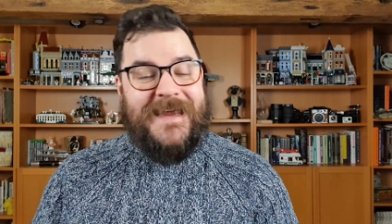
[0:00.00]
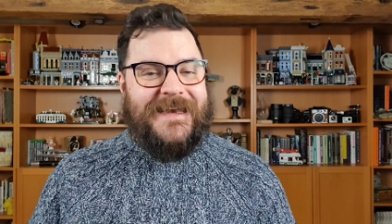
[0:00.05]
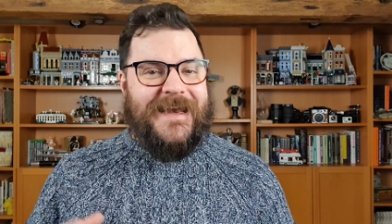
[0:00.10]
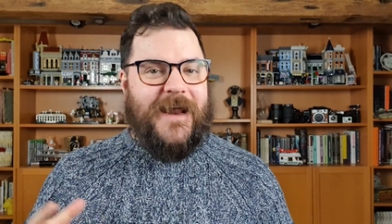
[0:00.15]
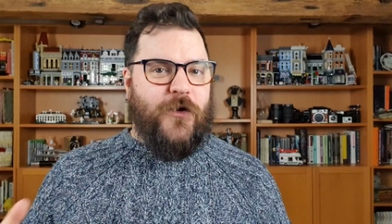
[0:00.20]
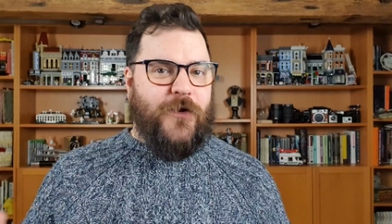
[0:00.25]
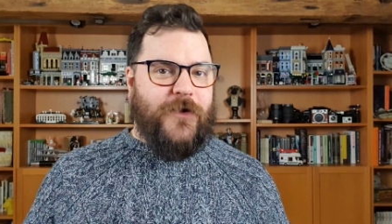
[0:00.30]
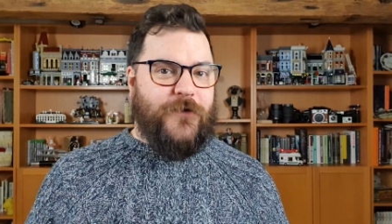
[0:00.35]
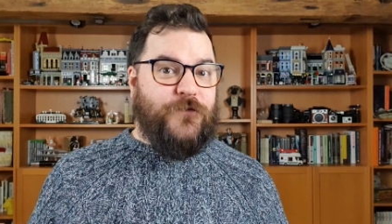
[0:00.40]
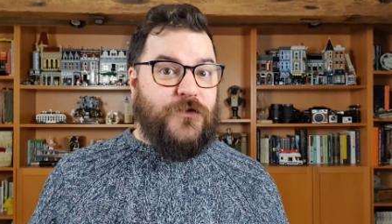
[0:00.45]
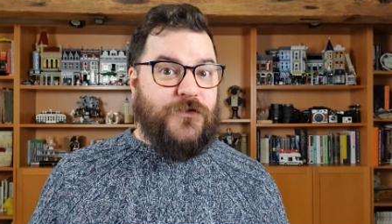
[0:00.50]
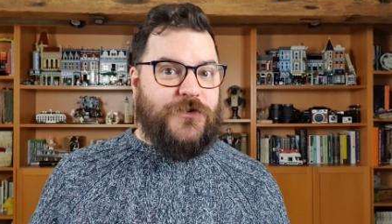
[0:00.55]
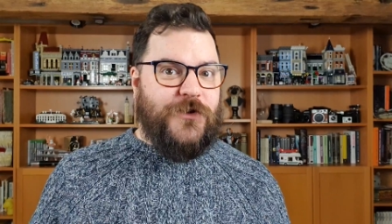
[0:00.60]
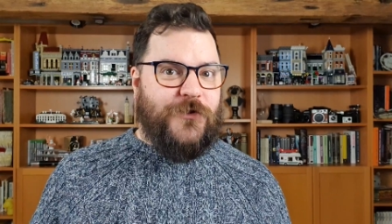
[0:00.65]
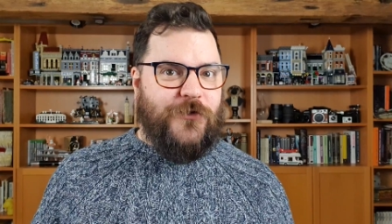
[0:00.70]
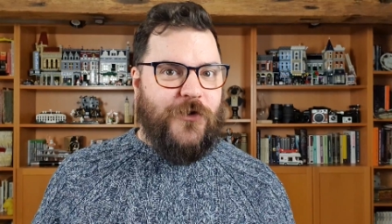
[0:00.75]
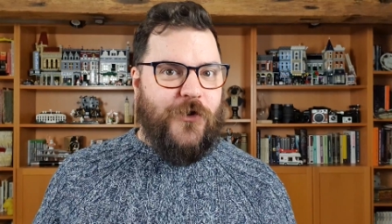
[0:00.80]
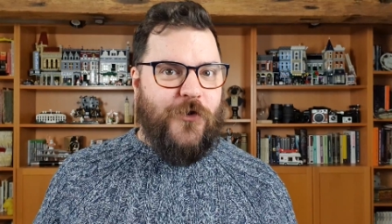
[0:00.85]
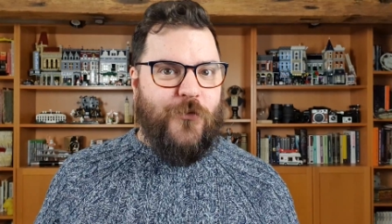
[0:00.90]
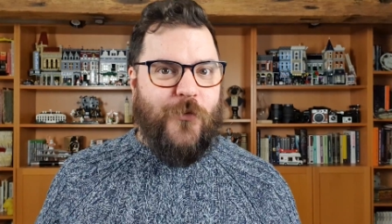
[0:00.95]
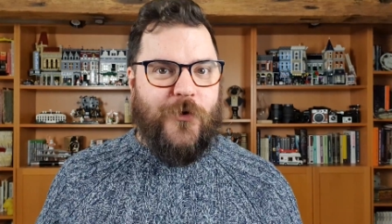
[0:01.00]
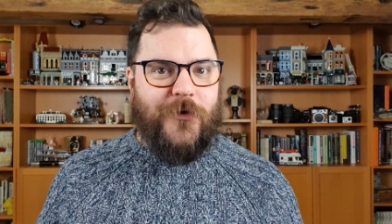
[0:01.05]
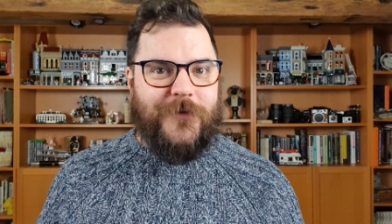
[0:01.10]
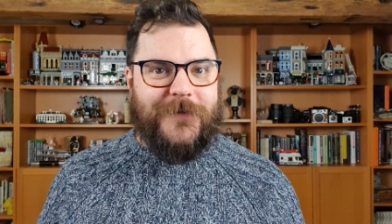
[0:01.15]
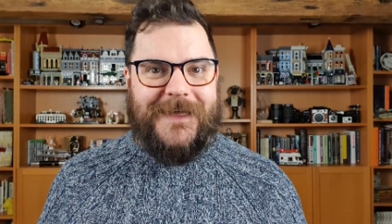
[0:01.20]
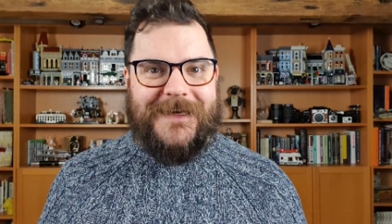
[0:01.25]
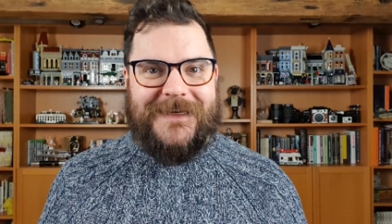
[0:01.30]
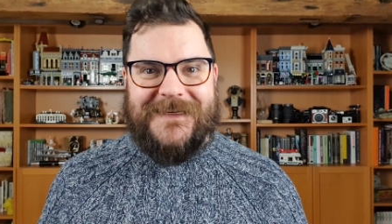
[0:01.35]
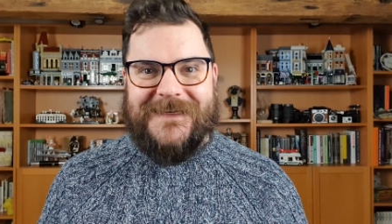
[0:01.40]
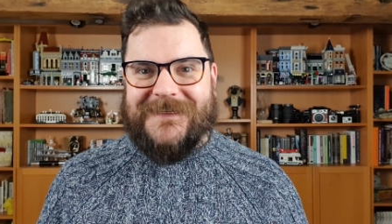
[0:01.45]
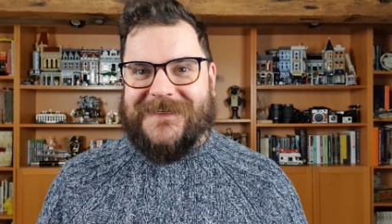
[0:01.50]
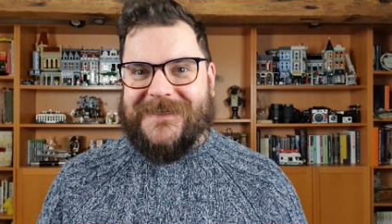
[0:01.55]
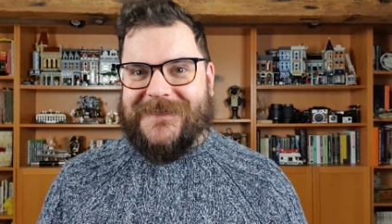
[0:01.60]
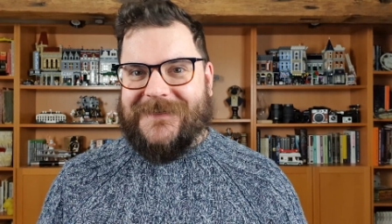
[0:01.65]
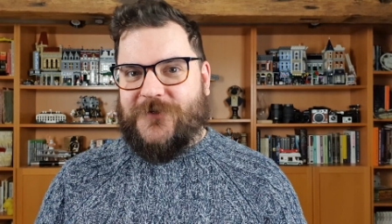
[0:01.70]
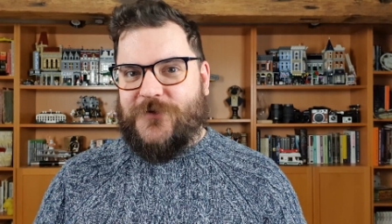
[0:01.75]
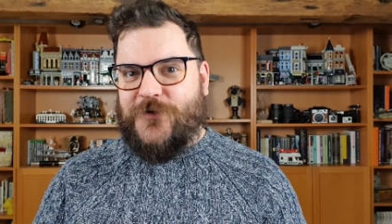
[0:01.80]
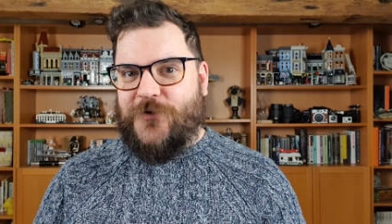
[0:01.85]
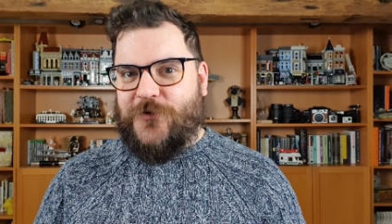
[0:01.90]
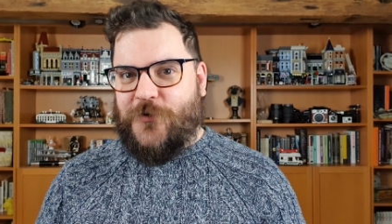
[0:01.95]
Now, if you don't know what that is and
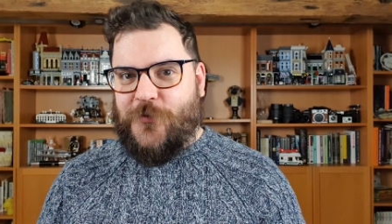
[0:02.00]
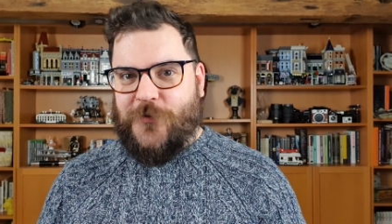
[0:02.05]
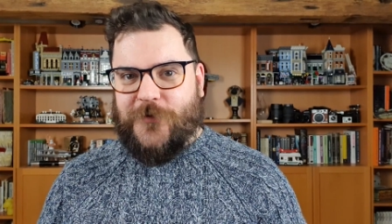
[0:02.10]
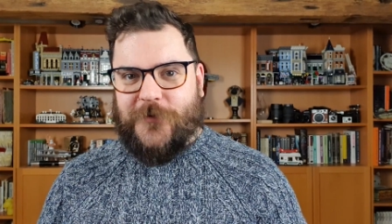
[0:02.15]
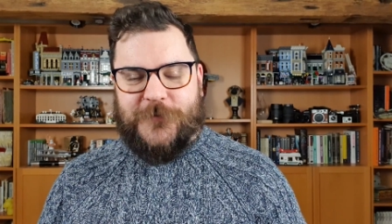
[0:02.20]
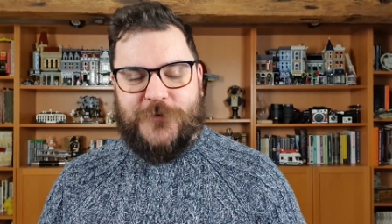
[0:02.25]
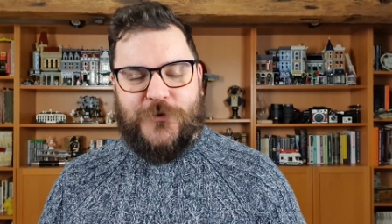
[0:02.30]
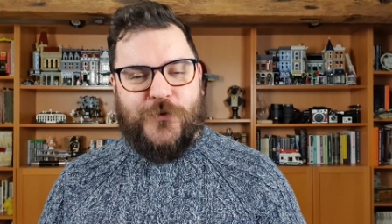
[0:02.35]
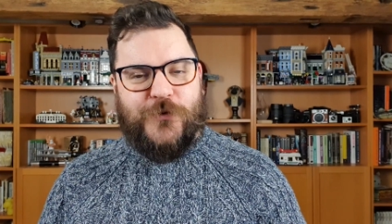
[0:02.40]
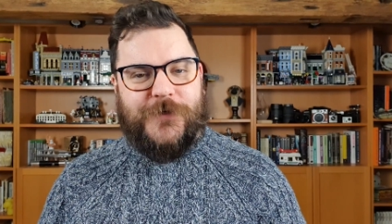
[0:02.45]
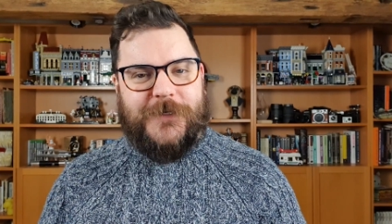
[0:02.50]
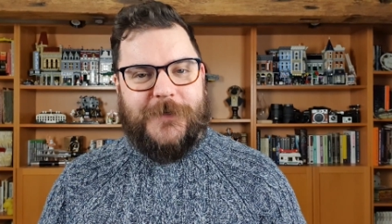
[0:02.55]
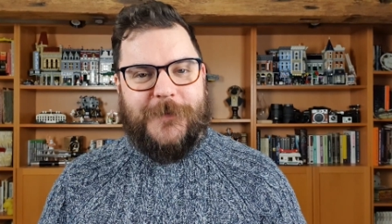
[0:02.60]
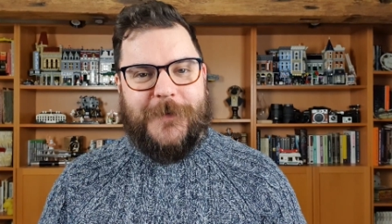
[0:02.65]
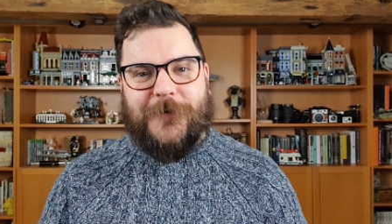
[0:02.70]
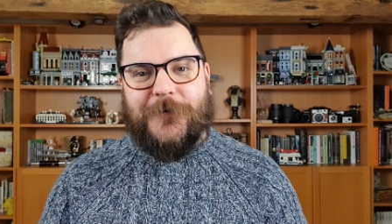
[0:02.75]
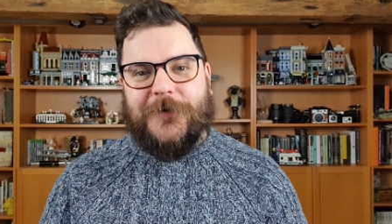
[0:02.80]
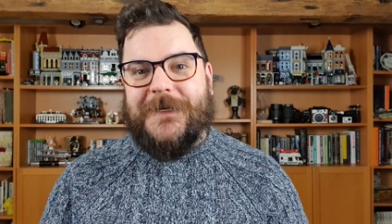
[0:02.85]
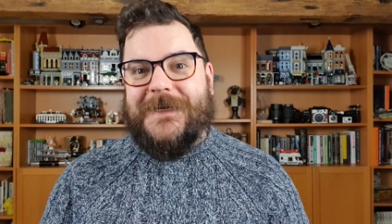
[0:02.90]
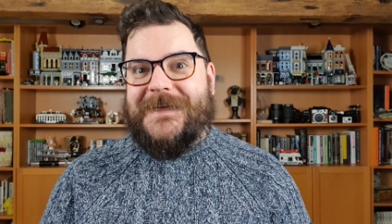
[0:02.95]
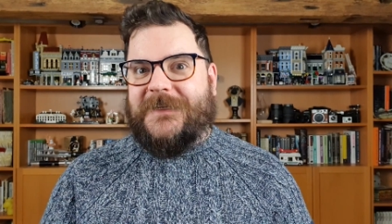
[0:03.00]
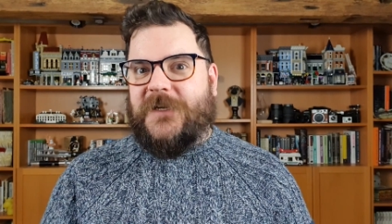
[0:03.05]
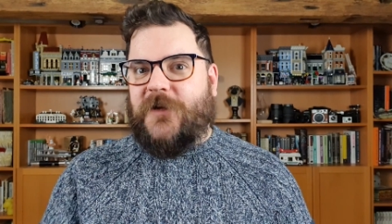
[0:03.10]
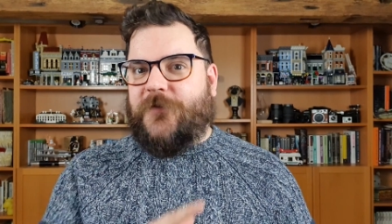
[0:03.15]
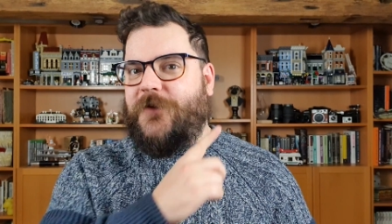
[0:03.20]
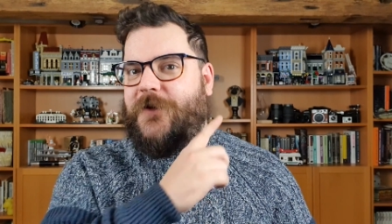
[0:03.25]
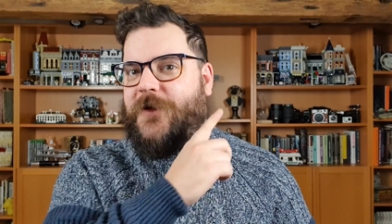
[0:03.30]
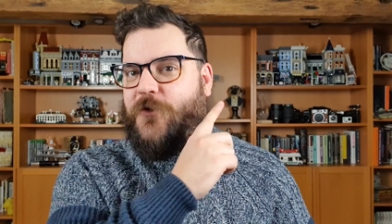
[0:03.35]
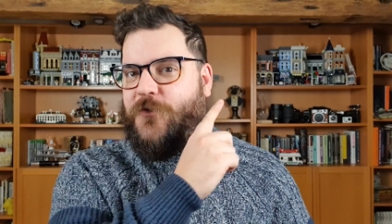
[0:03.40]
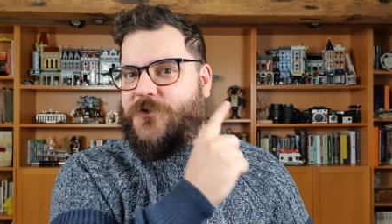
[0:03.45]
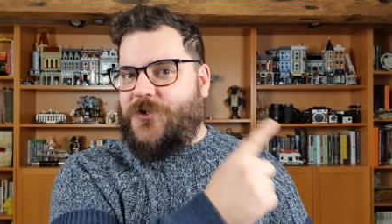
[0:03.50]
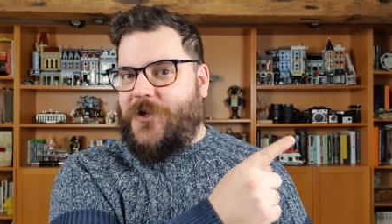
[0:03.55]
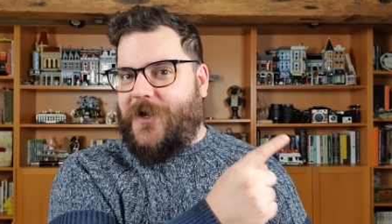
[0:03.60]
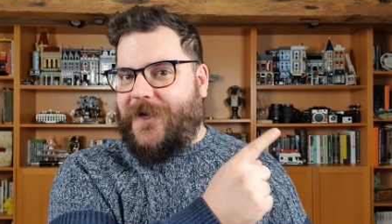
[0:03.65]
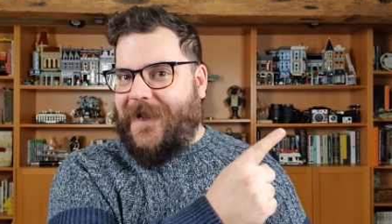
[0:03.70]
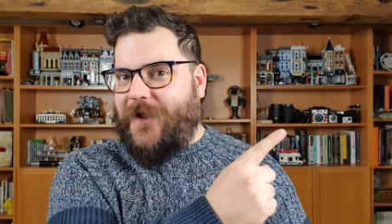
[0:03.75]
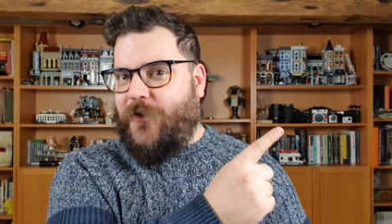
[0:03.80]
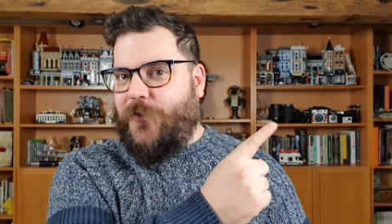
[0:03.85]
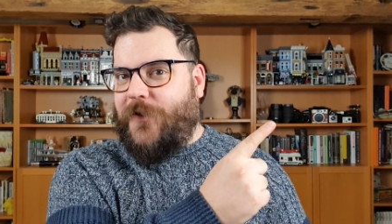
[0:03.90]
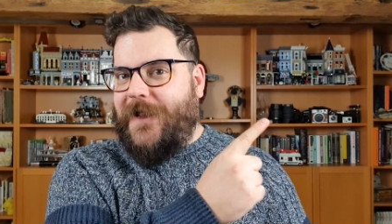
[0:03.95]
you don't know what I'm talking about, definitely go and
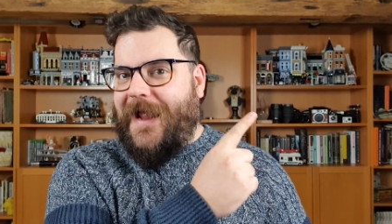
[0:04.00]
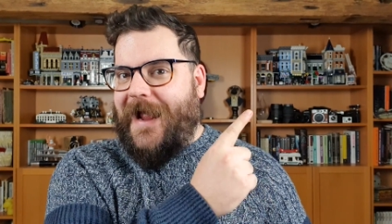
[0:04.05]
check out